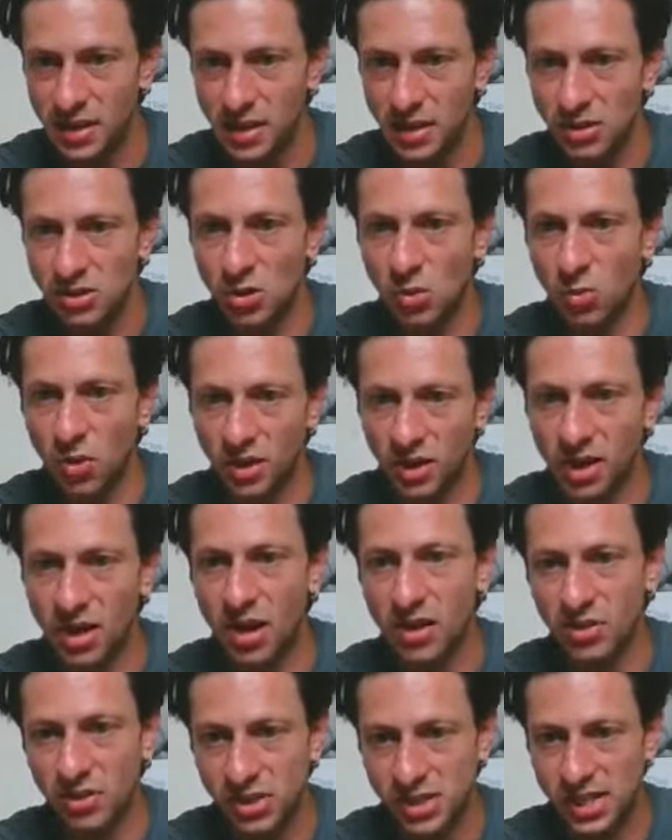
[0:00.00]
So working
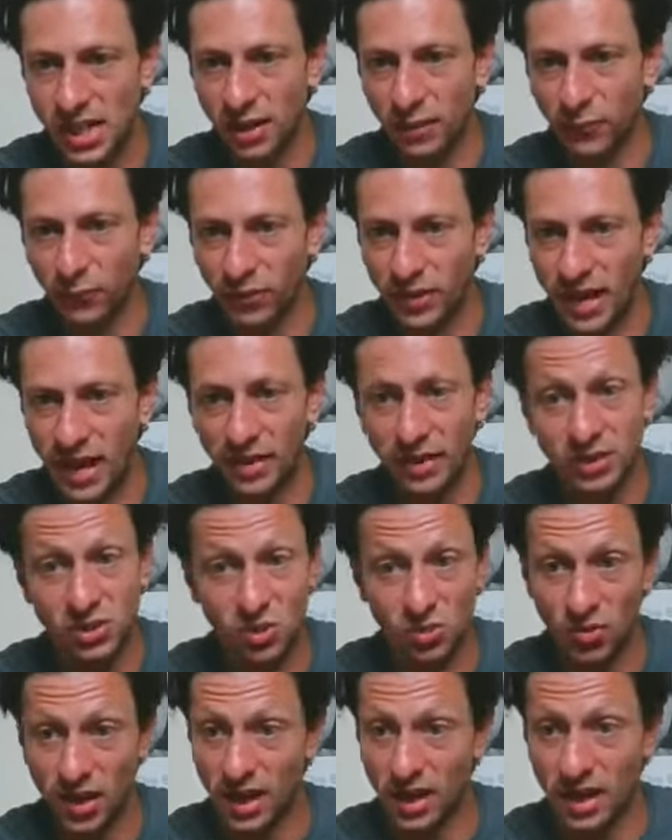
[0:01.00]
on yourself for now, that's
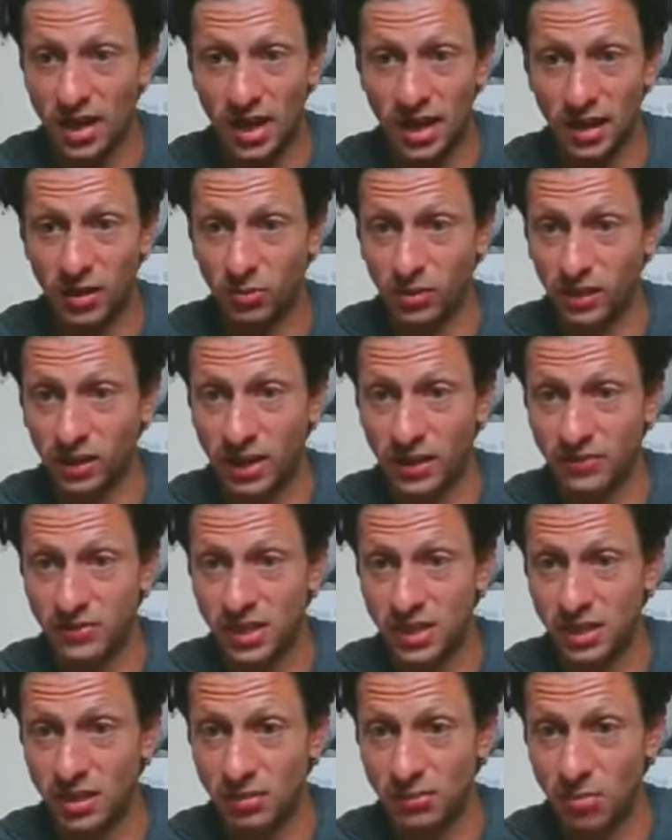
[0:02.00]
great. I would love
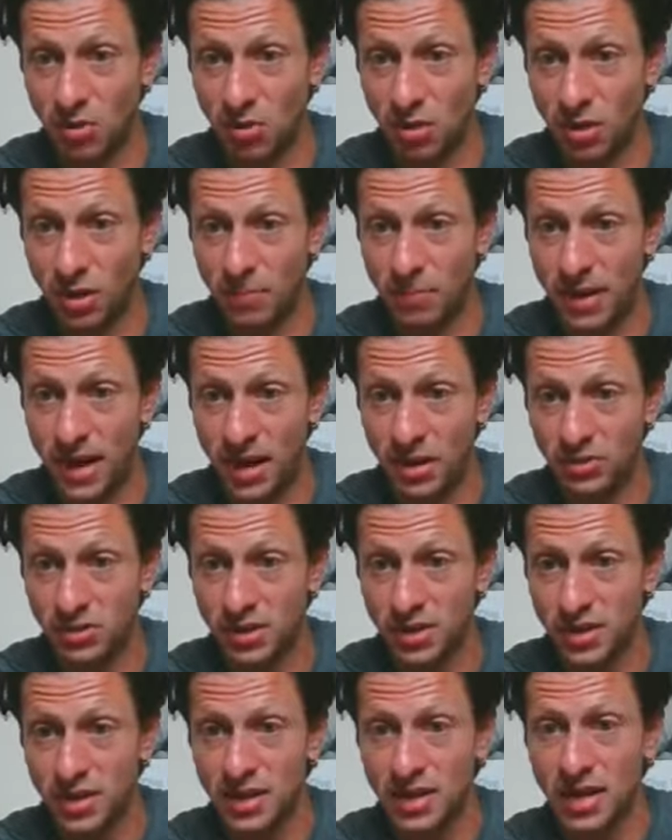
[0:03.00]
to hear more about
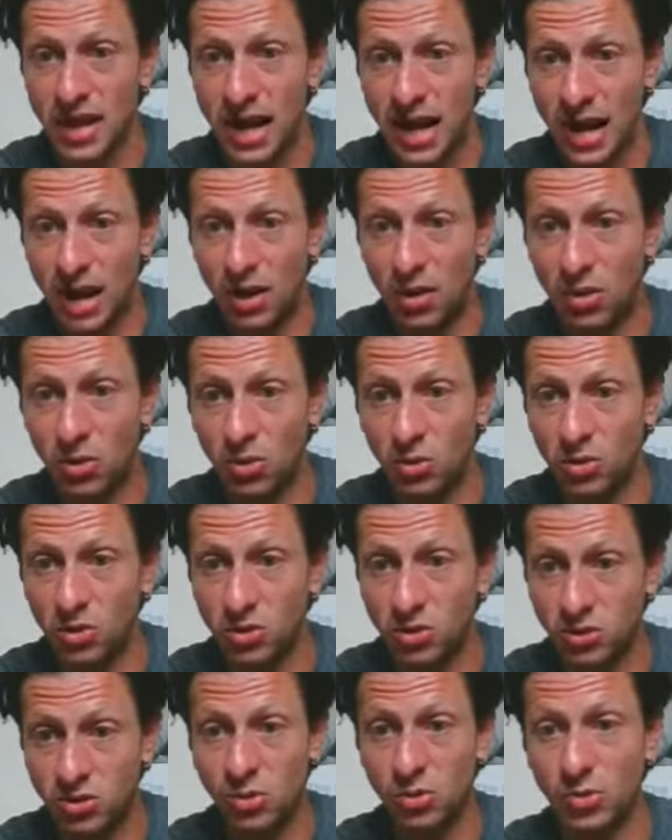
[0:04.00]
how
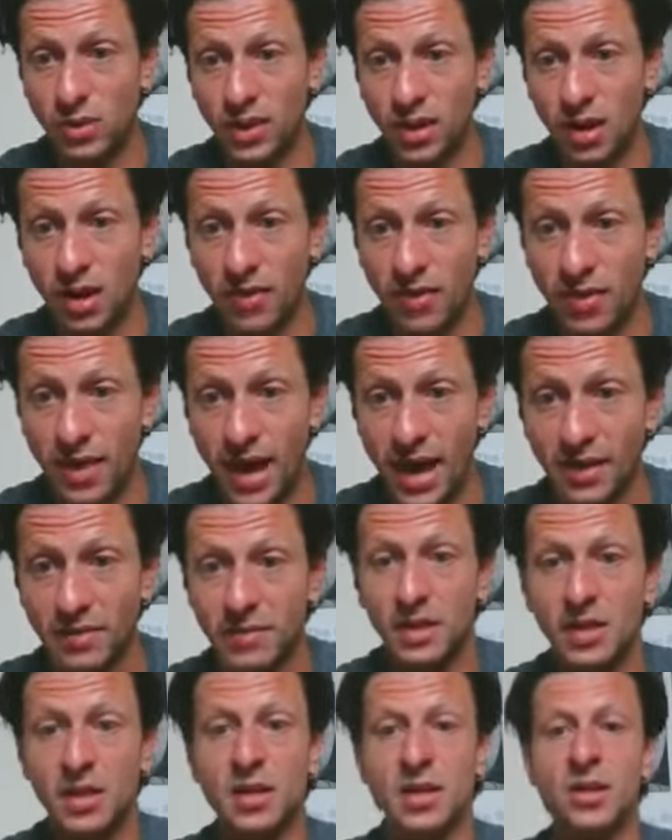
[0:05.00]
you're doing on that.
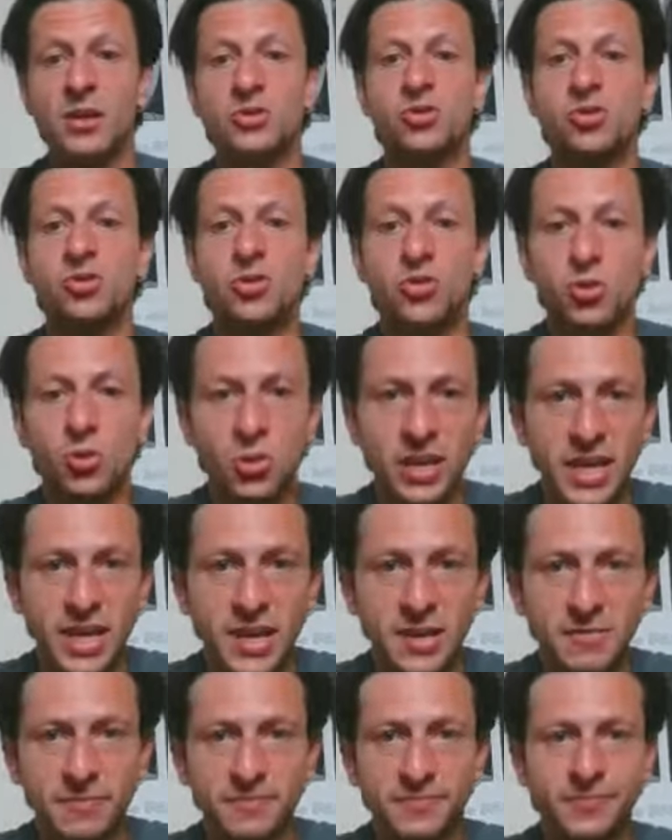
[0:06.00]

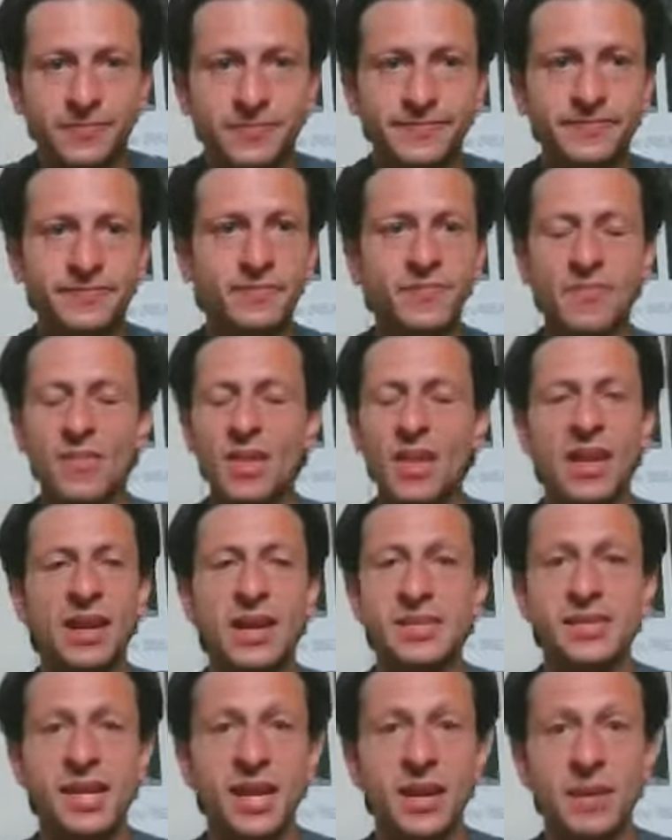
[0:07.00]
Truly, like I
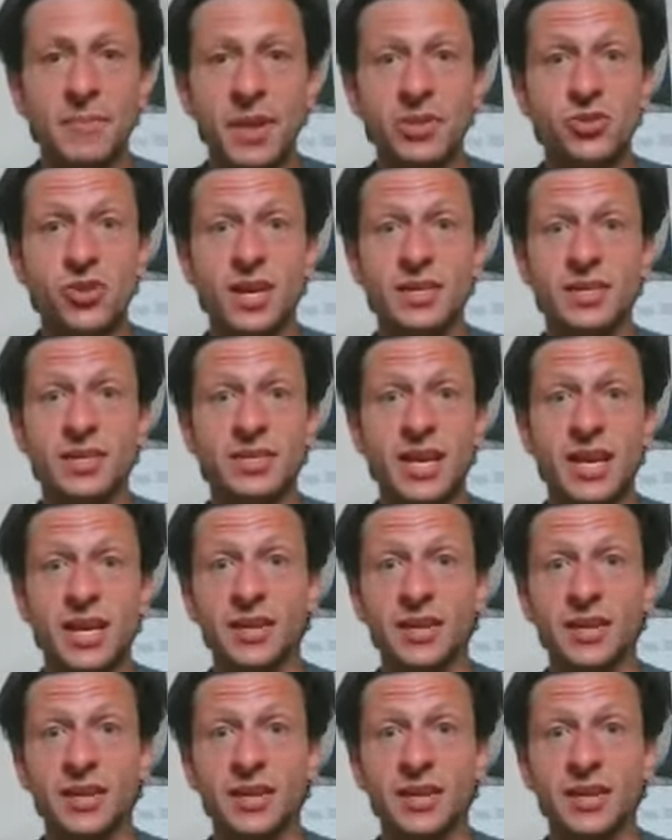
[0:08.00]
said, I'm not trying to take